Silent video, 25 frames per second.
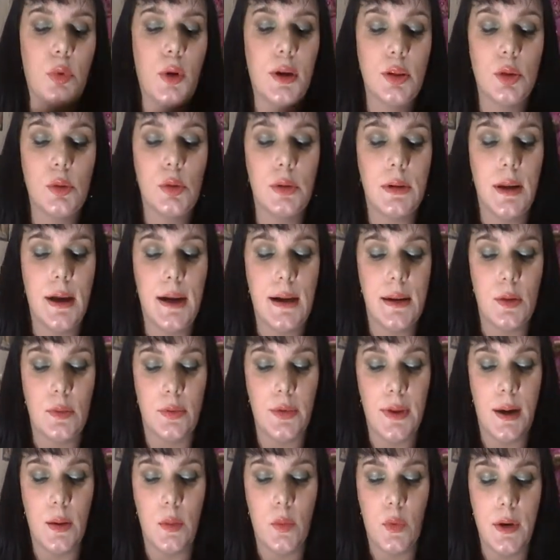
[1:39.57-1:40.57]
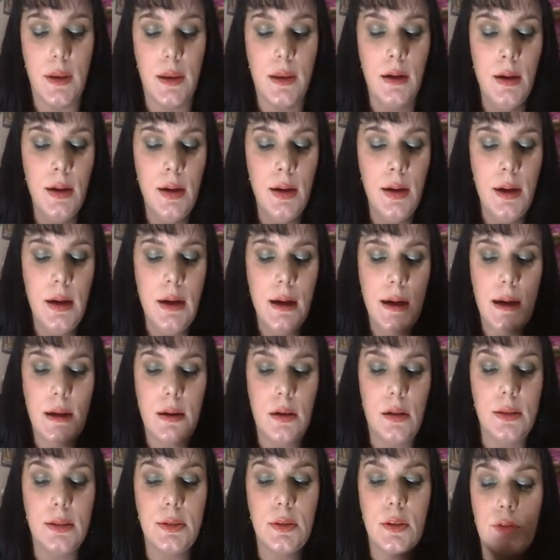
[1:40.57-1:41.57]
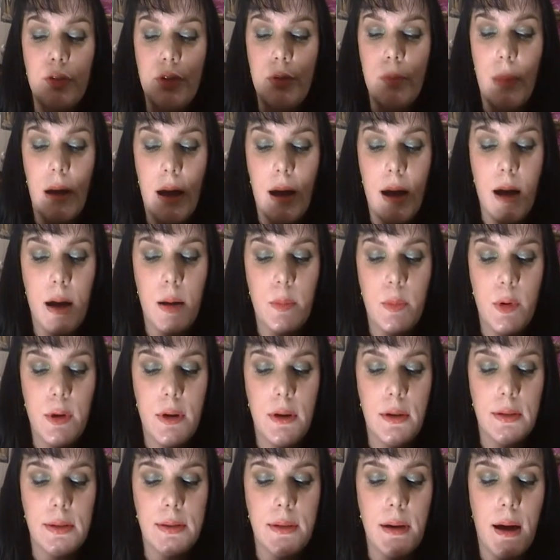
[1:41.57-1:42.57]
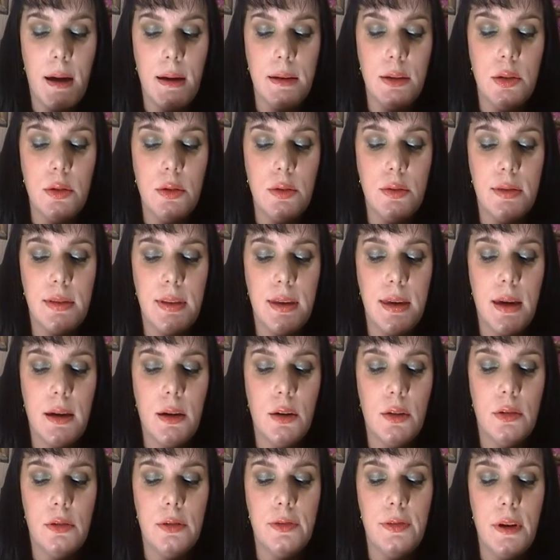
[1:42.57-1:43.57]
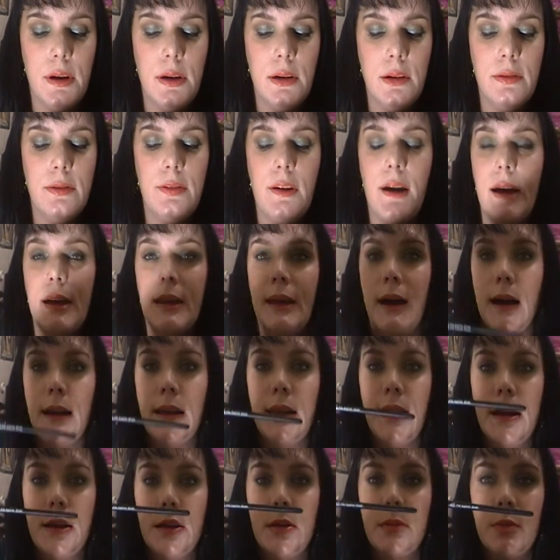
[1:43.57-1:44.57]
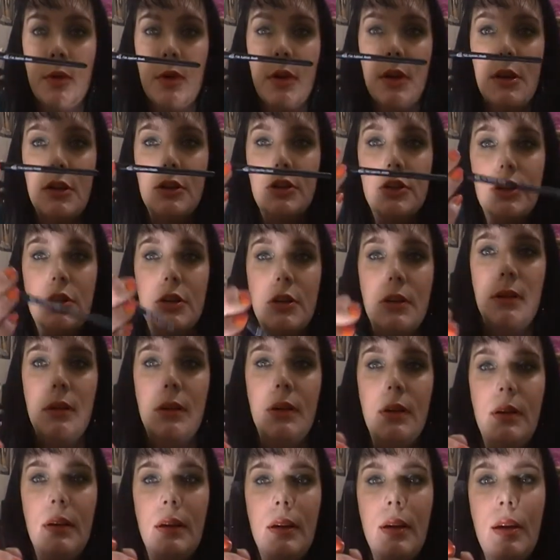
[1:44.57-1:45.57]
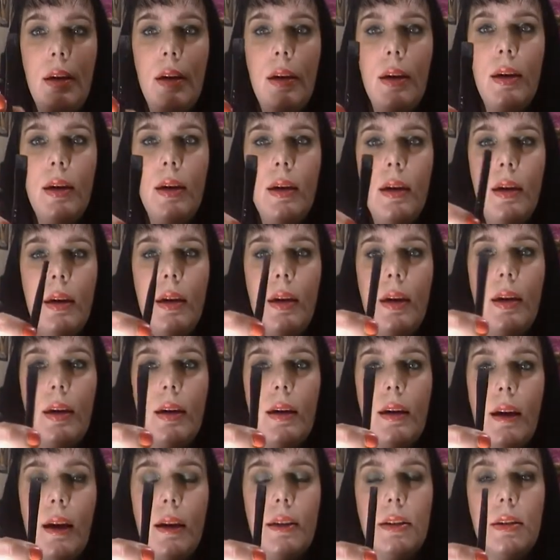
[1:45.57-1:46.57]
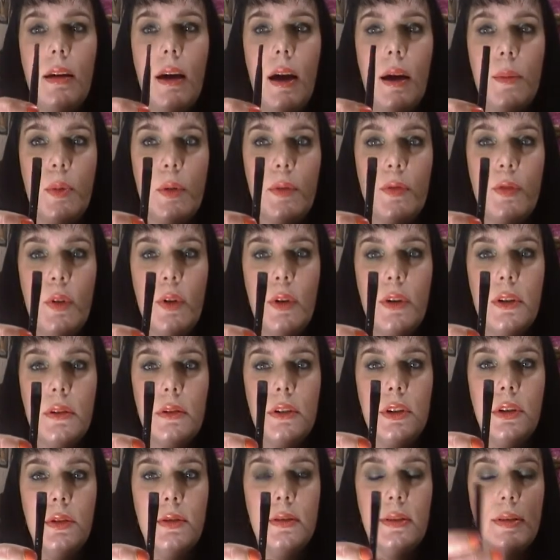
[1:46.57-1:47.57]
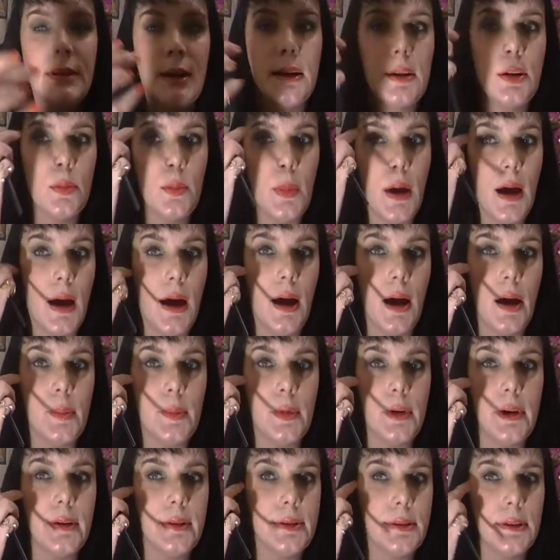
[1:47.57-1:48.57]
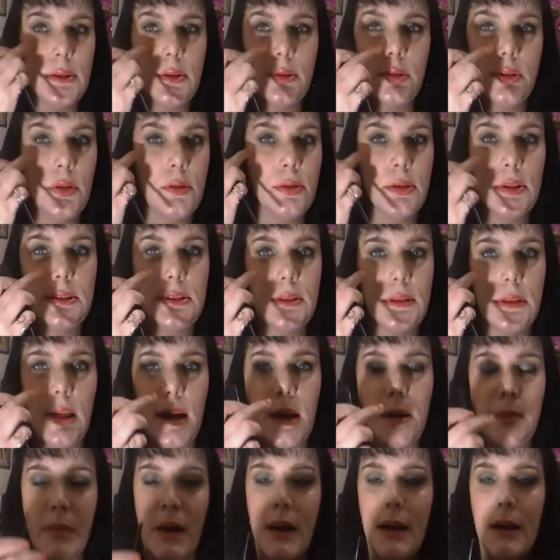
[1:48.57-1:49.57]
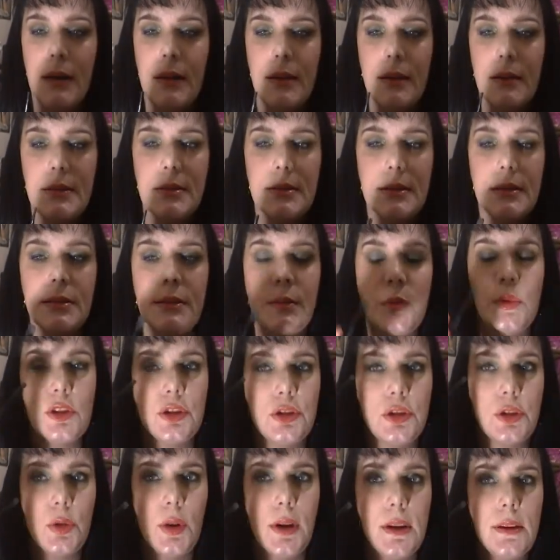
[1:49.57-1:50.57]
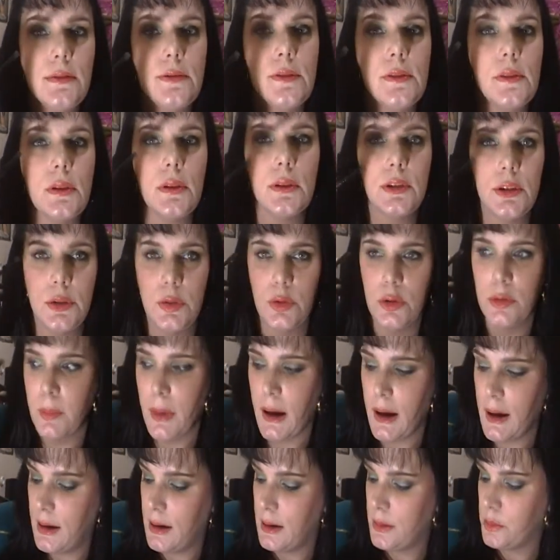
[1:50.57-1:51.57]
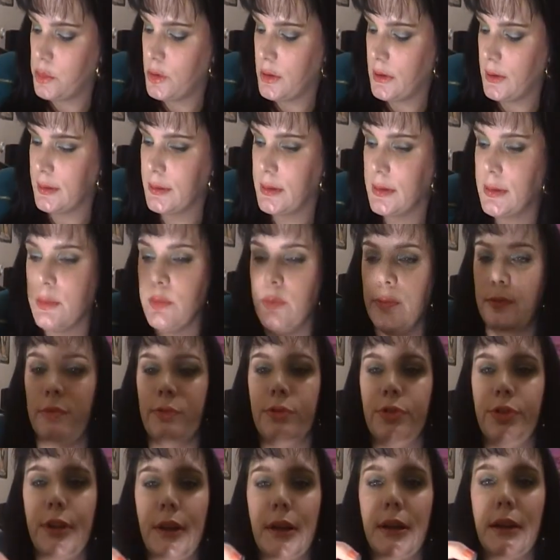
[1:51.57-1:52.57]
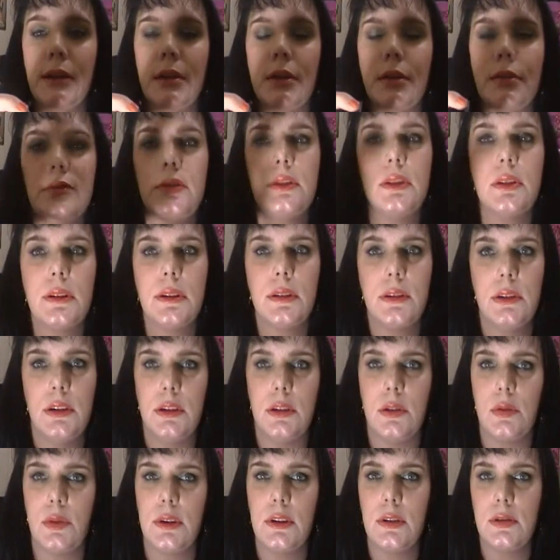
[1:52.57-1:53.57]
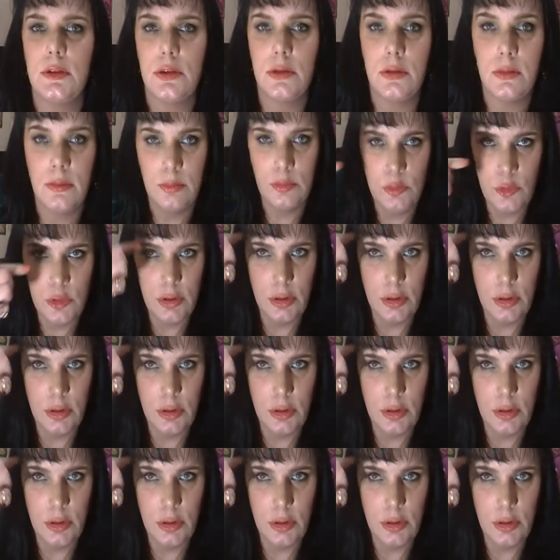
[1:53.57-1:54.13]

regular line on that one. And also for my eyebrows, I use the e.l.f. fine eyeliner brush. I prefer using that on my eyebrows. I don't use it to line my eyes because it works great for doing my eyebrows. It's thin enough to, get